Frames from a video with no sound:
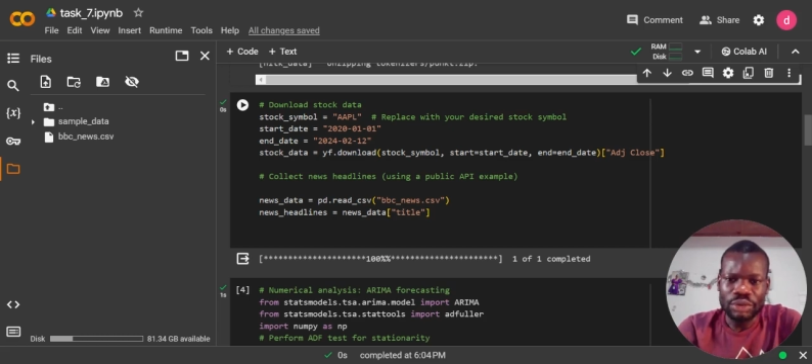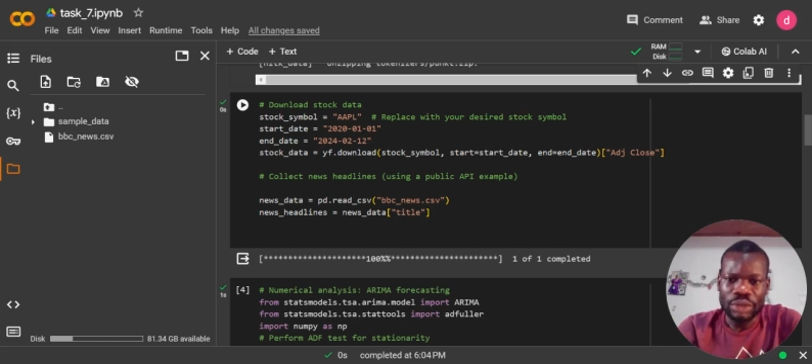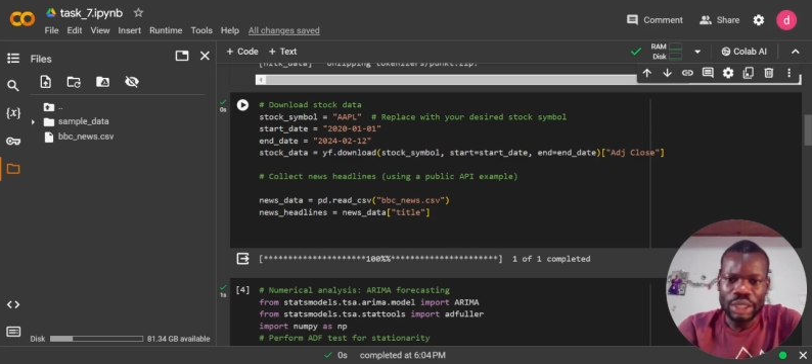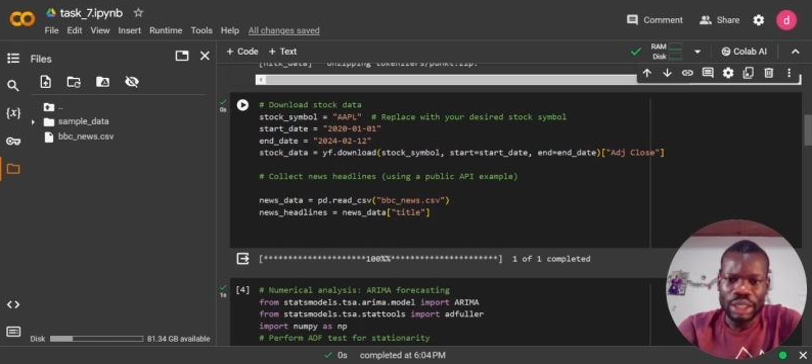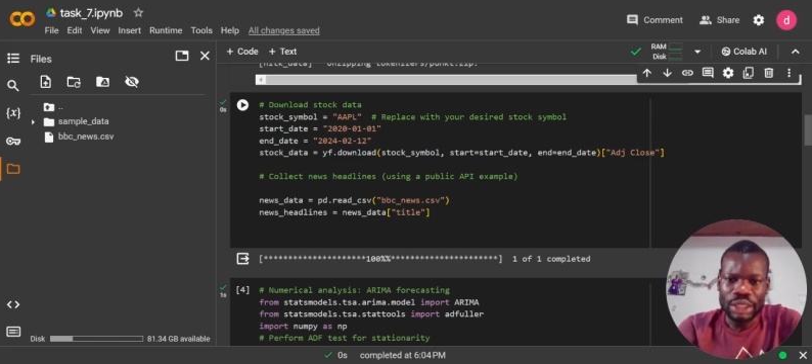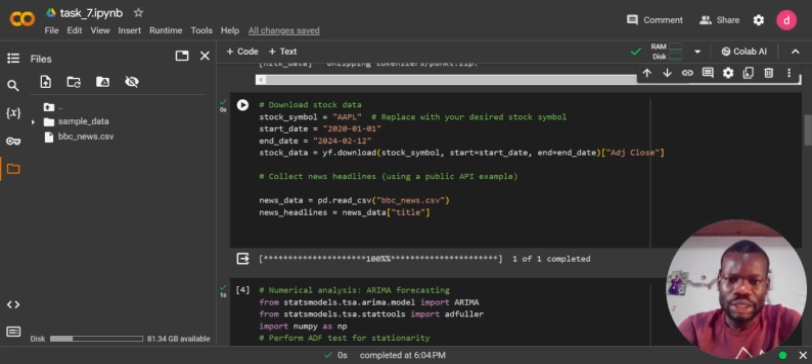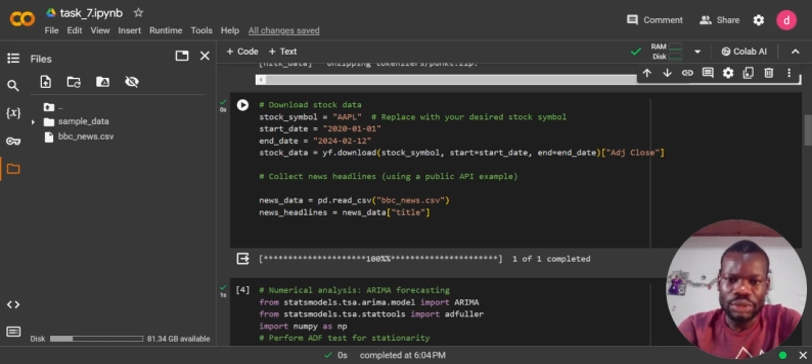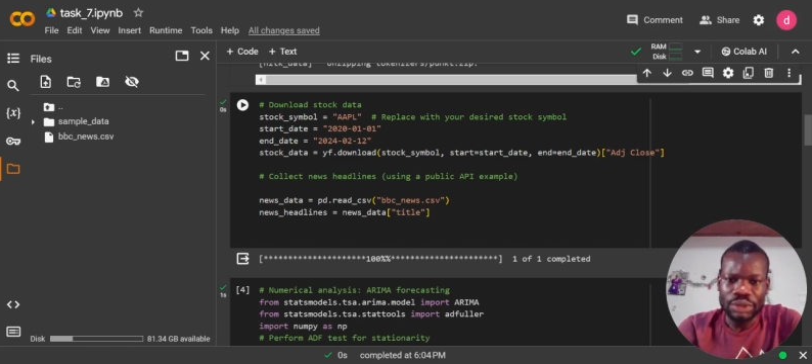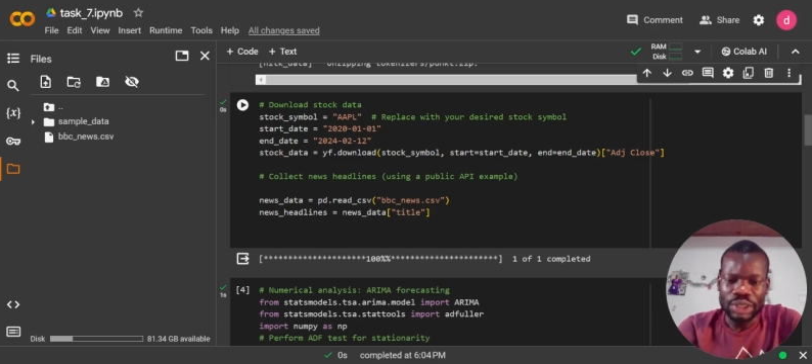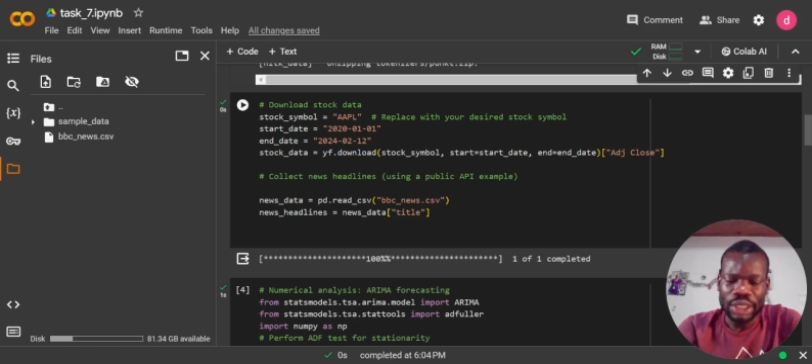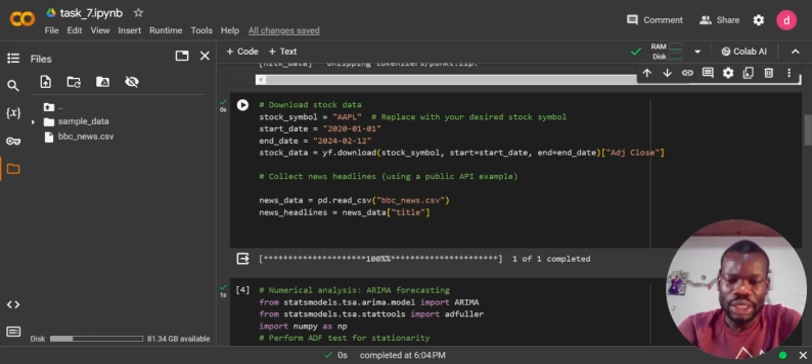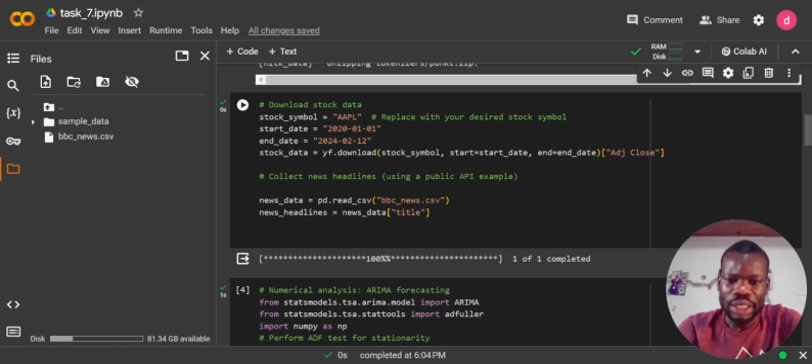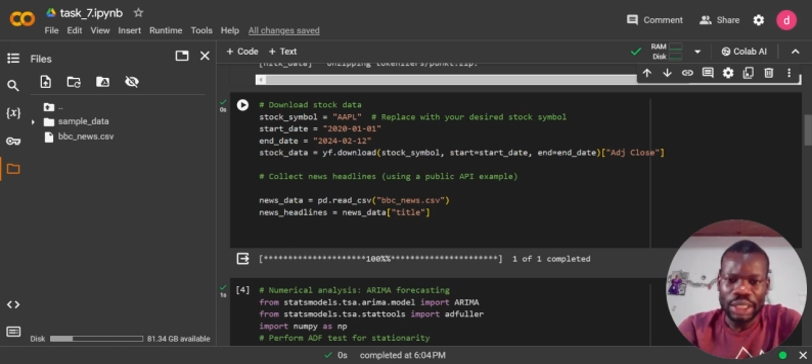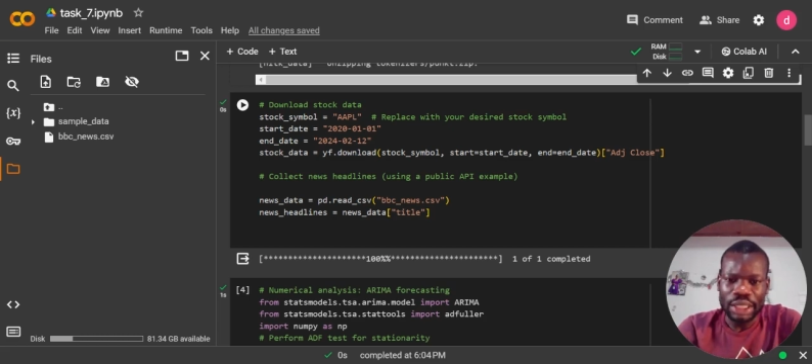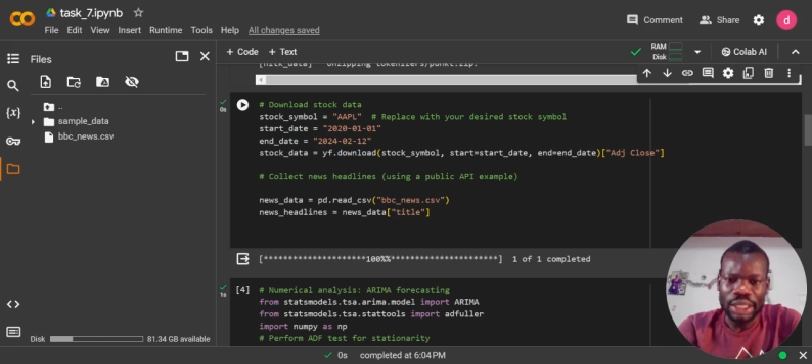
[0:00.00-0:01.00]
what I did was
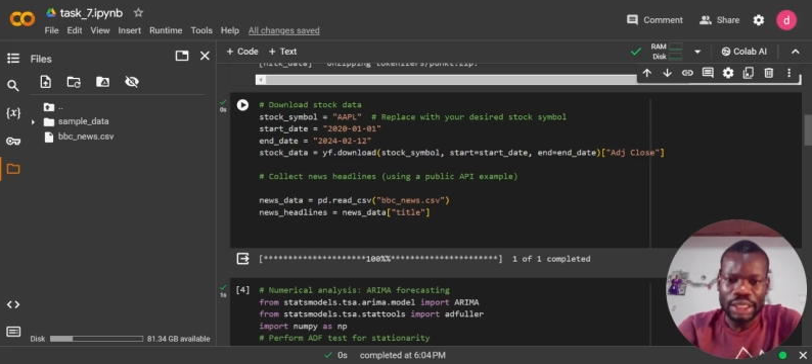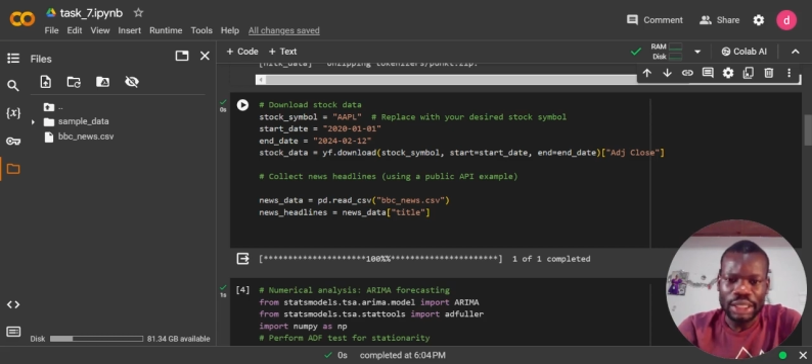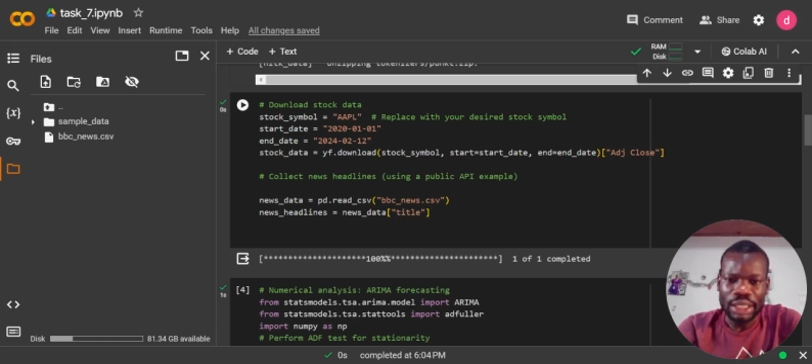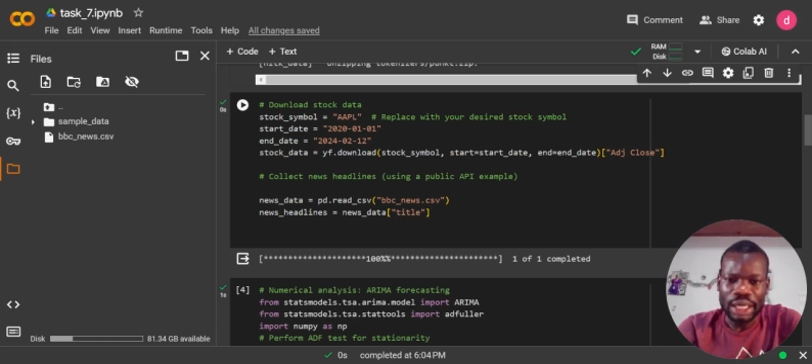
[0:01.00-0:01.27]
that I